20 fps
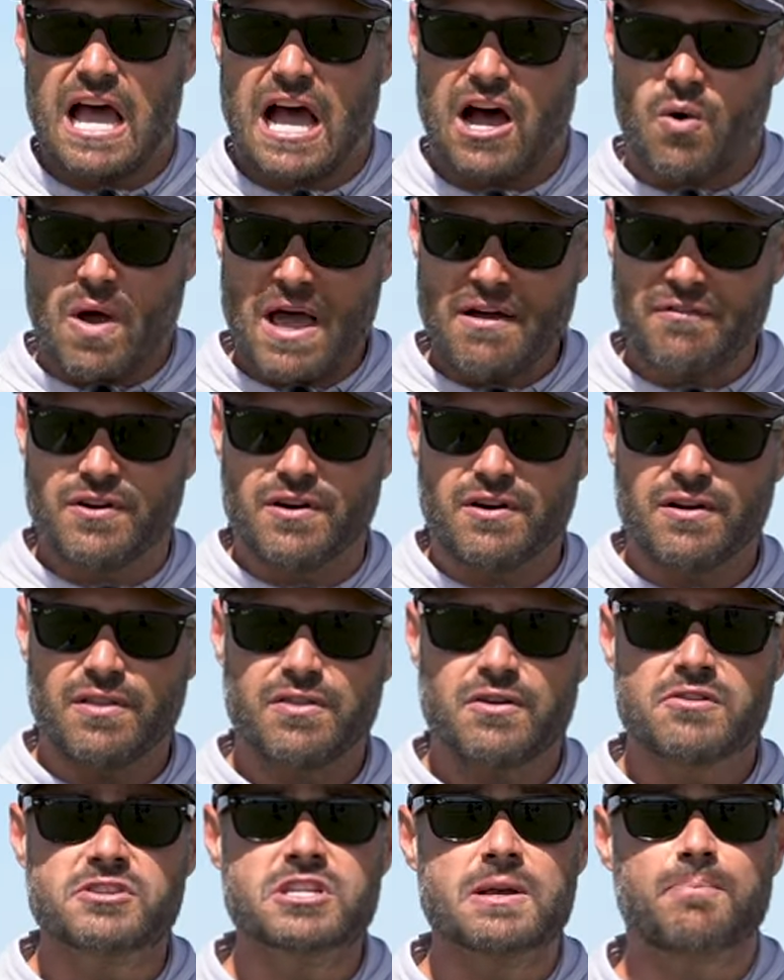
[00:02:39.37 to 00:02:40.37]
However,
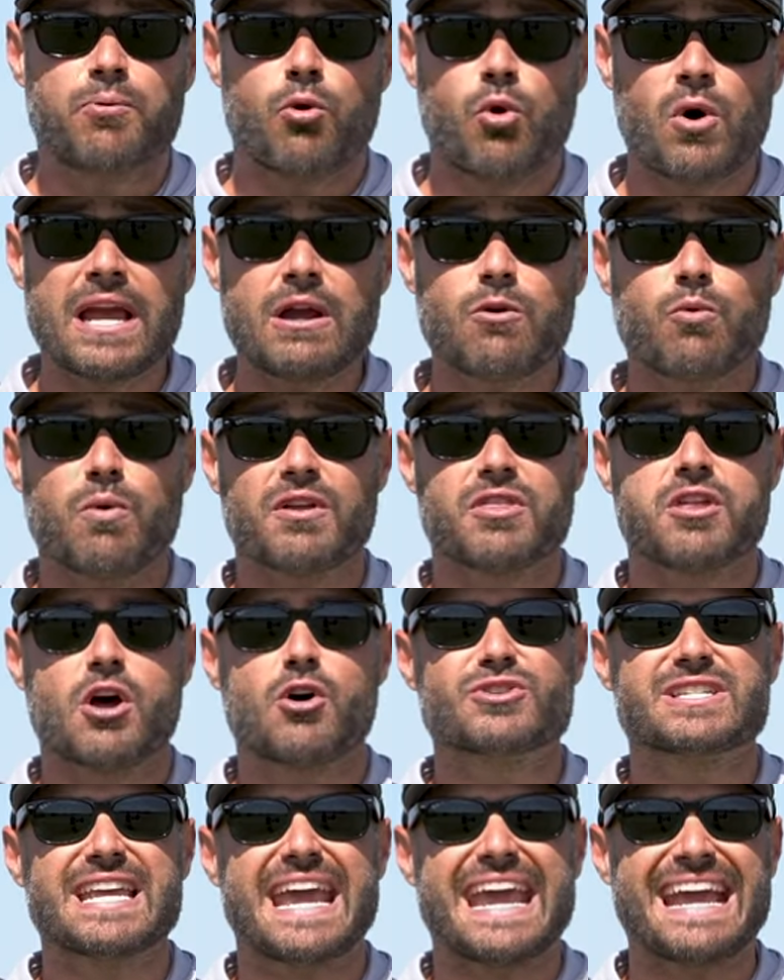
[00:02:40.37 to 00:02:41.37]
there's a point where
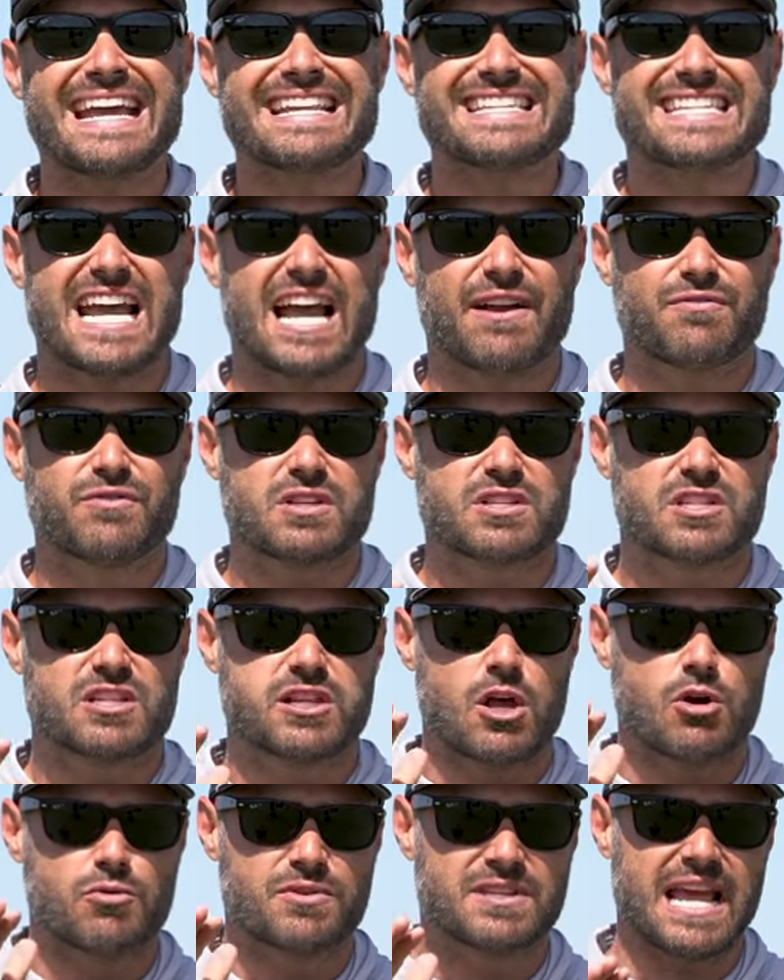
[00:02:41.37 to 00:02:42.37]
those hands have to
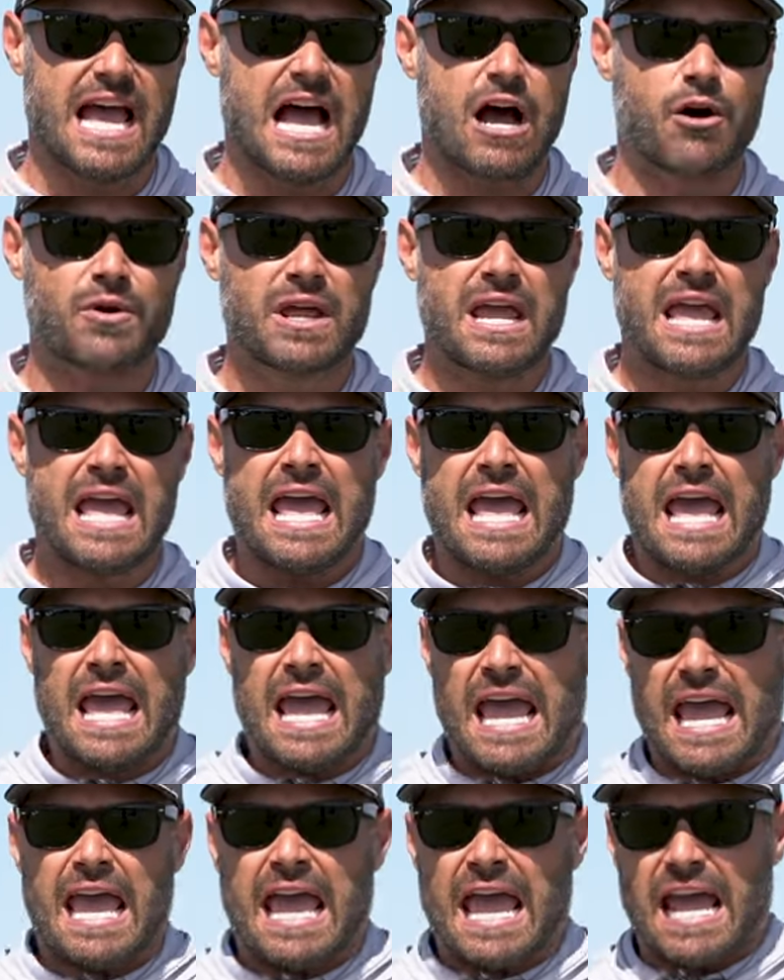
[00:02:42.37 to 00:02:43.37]
slow down.
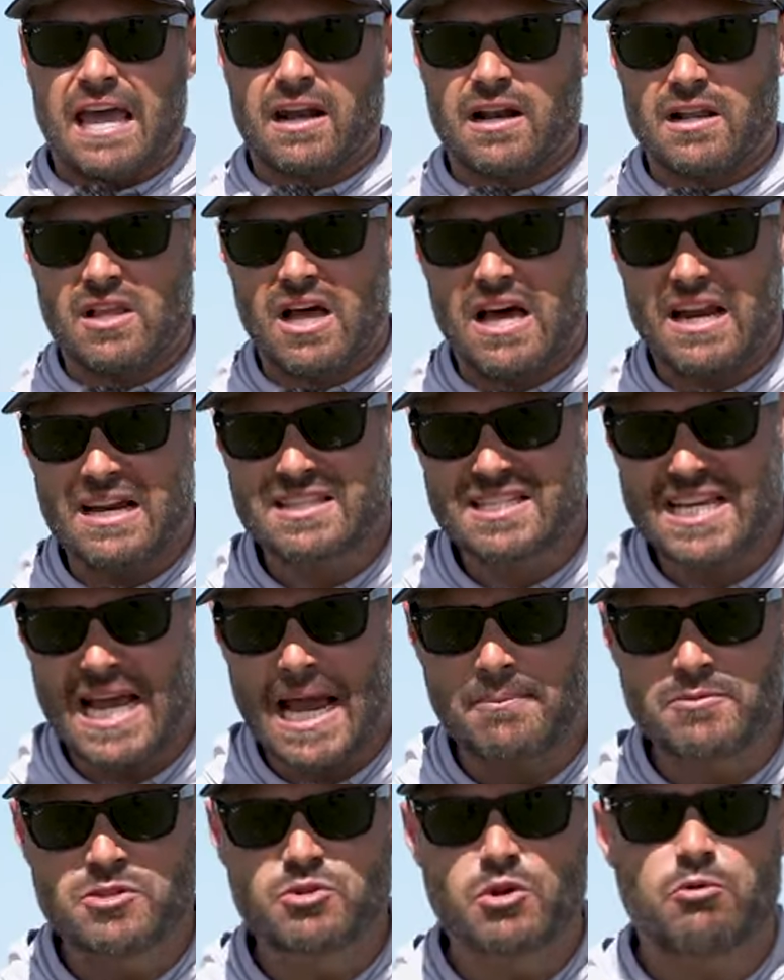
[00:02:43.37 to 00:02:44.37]
And a lot of
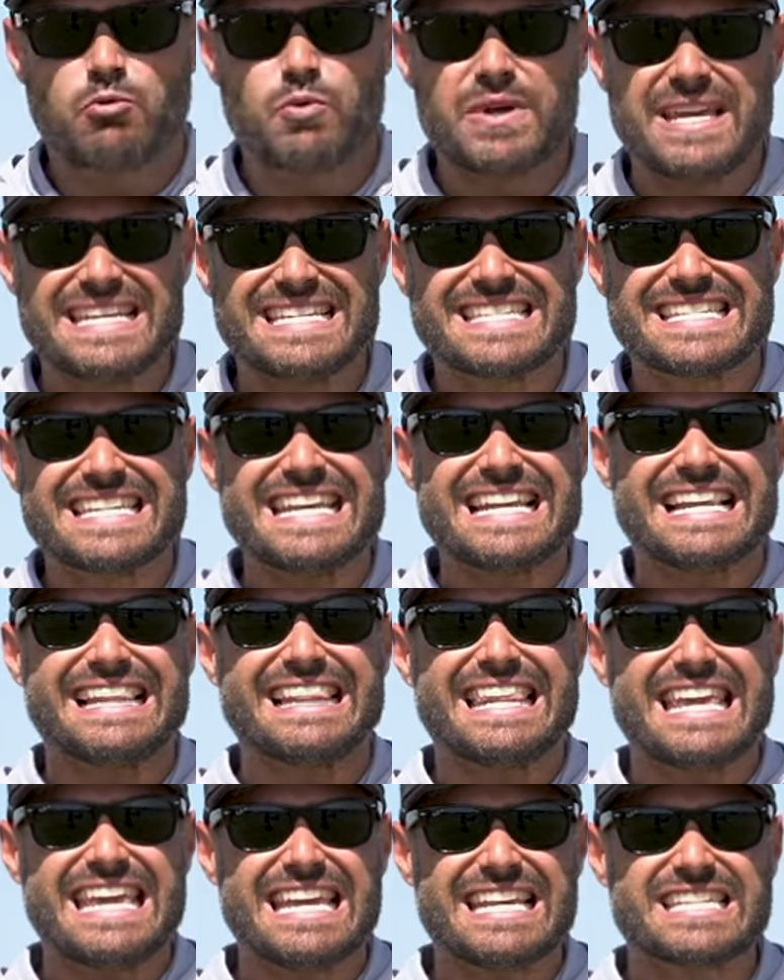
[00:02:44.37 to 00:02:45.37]
times when we see
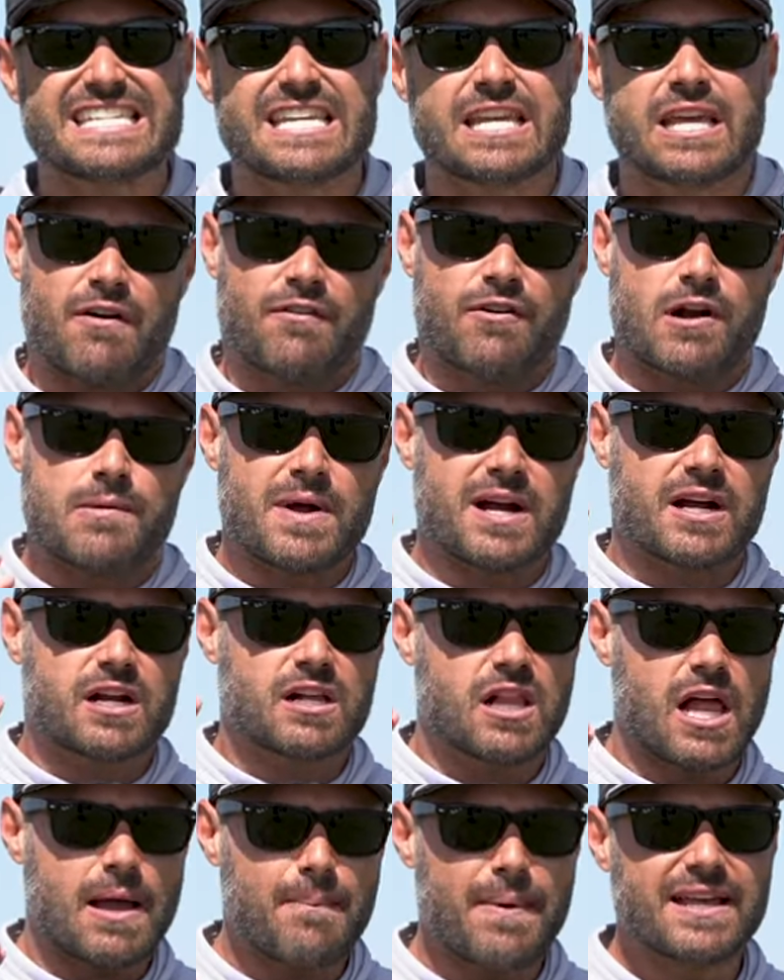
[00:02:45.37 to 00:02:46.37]
leaks from a
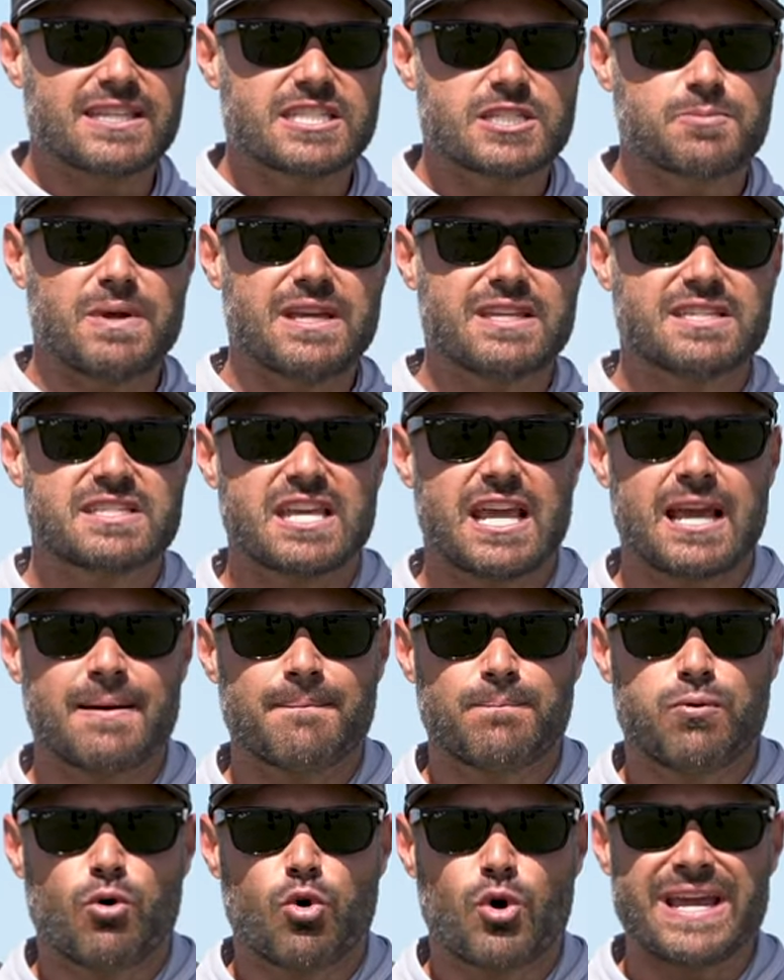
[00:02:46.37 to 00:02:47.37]
clubhead speed
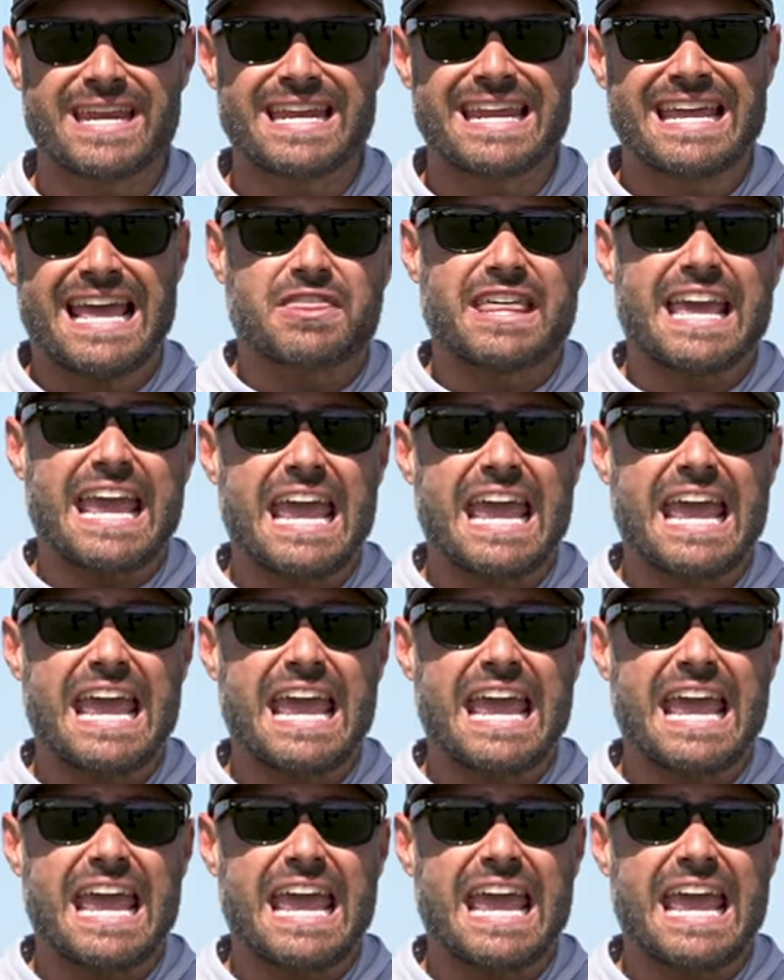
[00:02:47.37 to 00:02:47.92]
standpoint, the